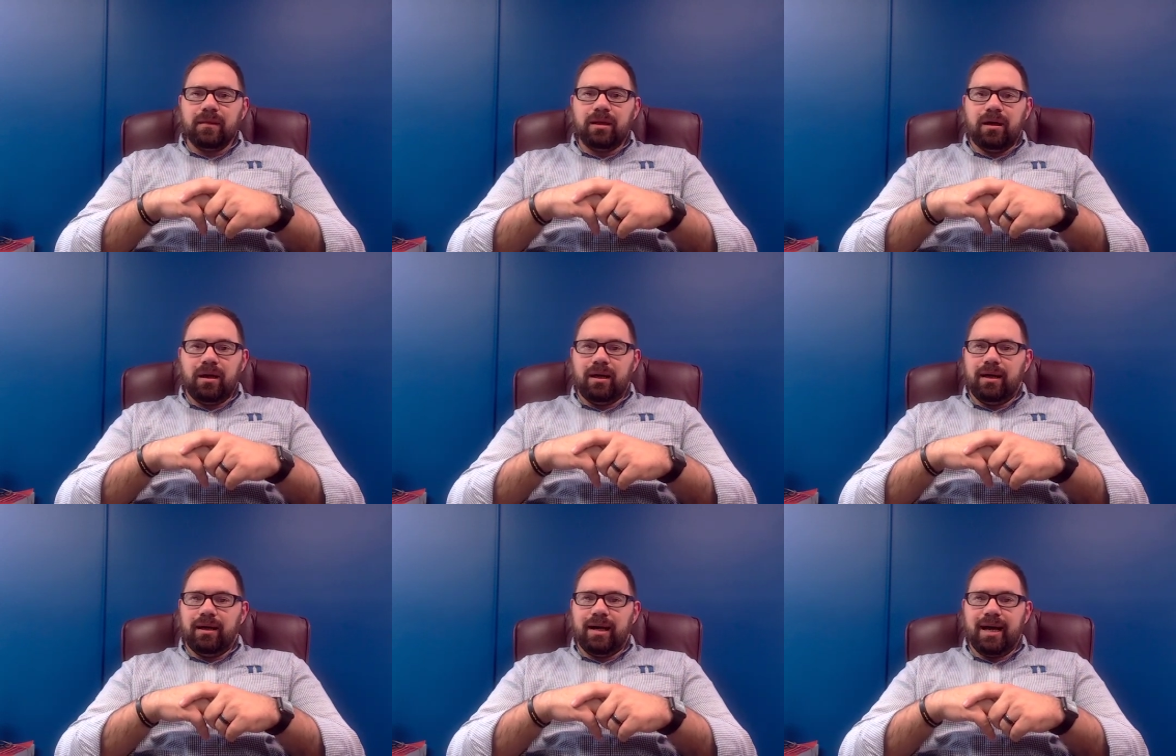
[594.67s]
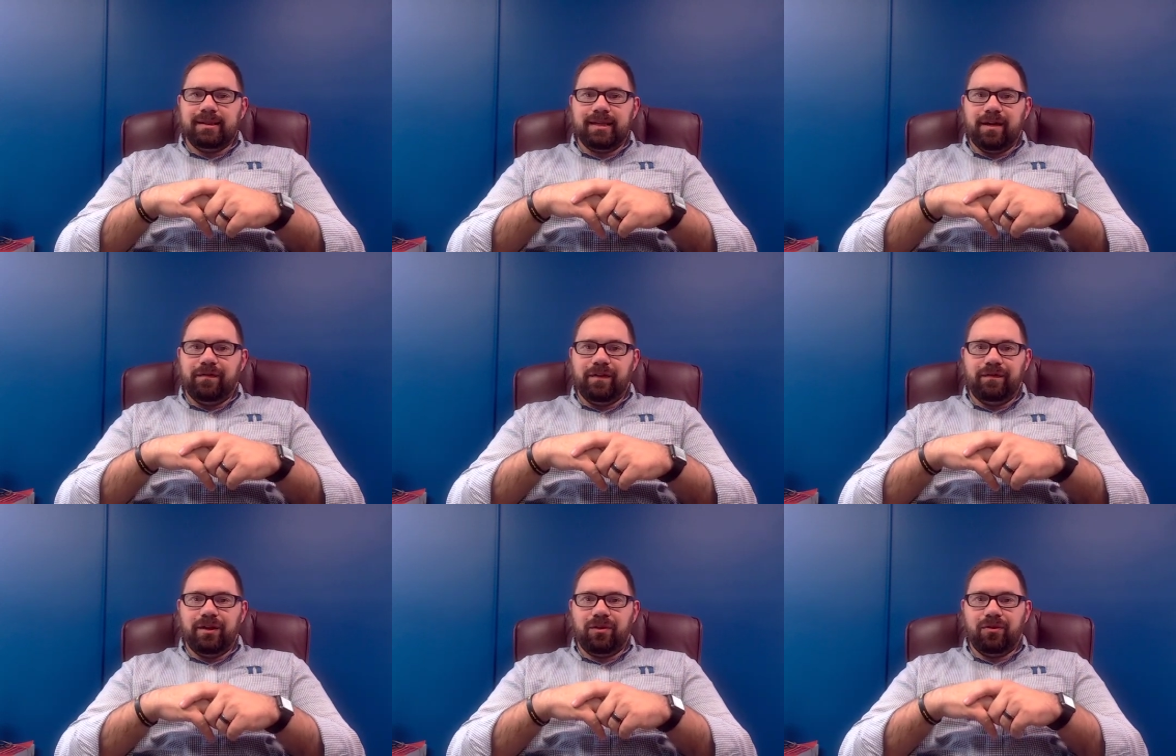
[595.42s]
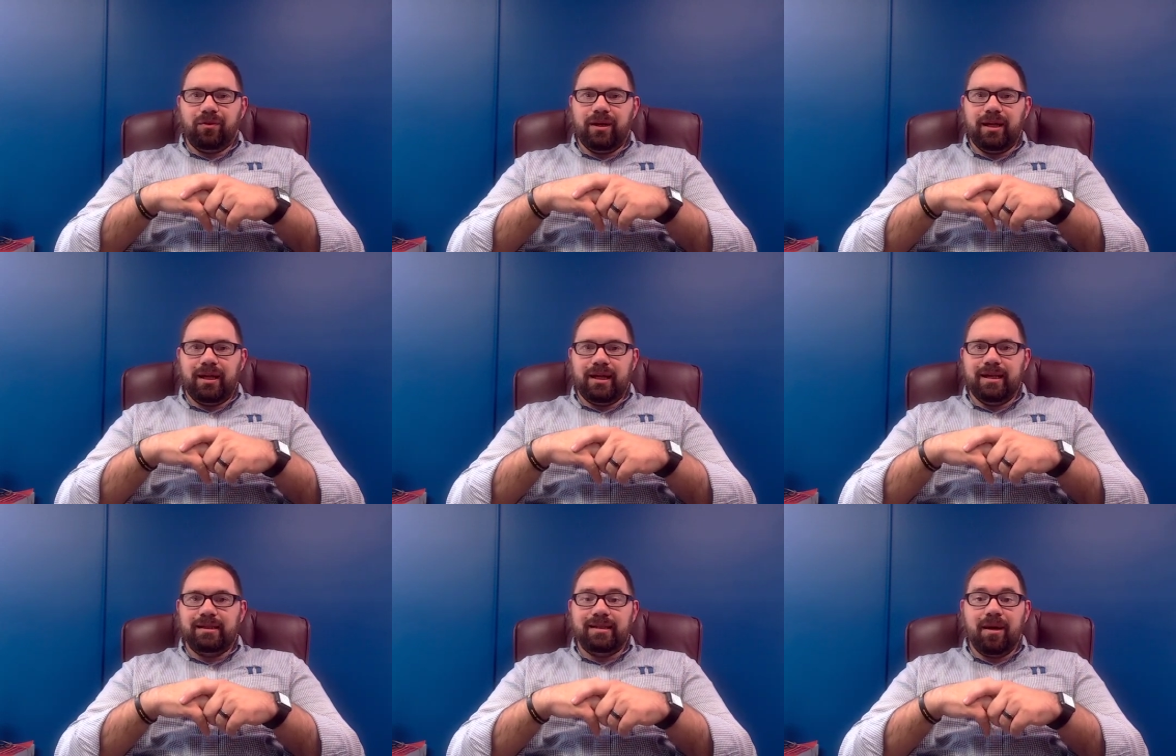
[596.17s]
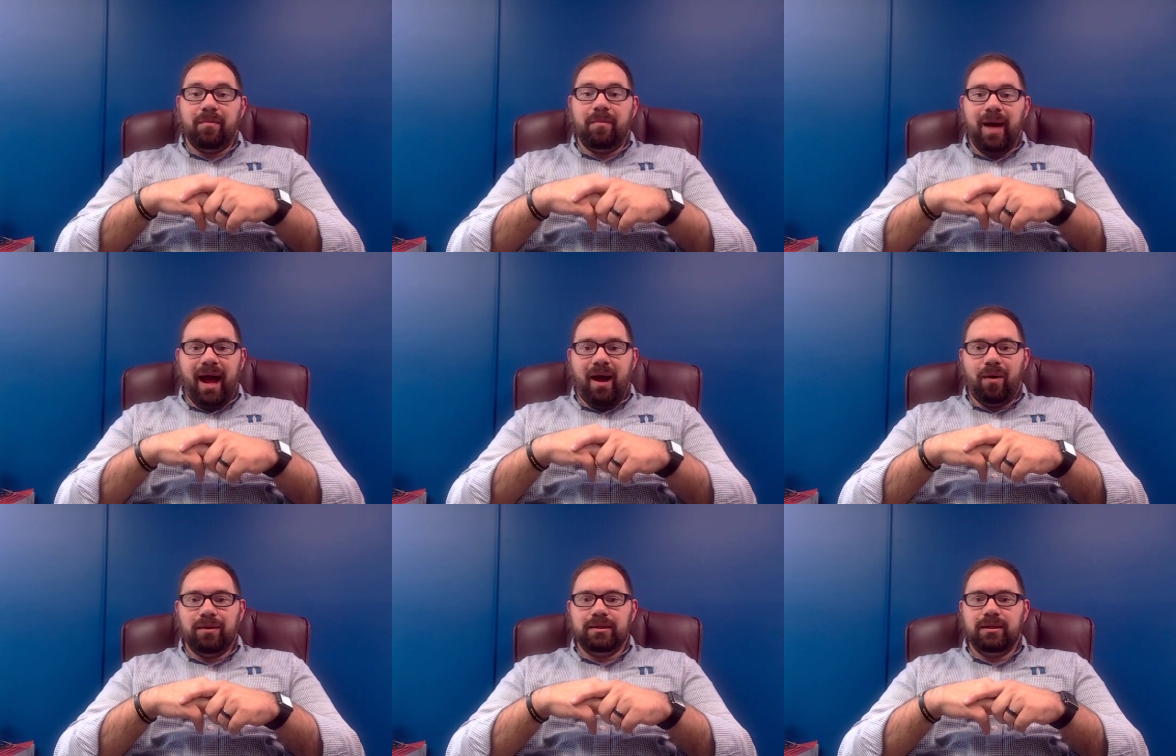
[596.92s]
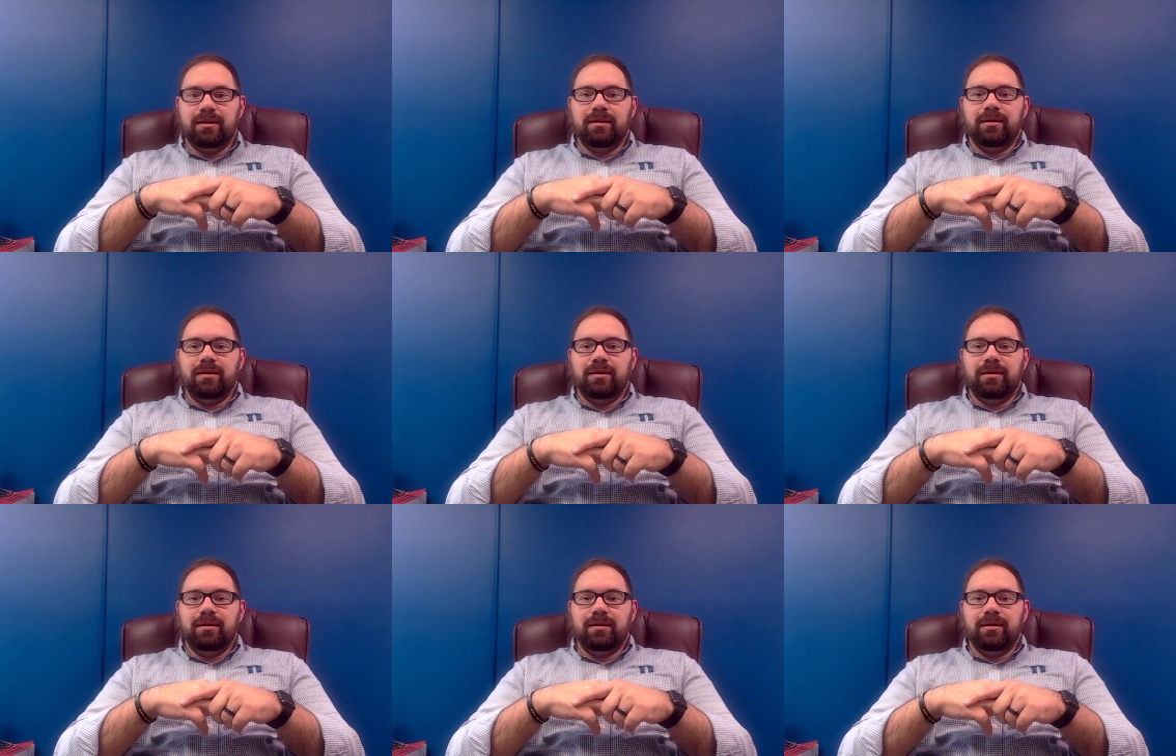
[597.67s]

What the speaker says: Isaiah 53 is about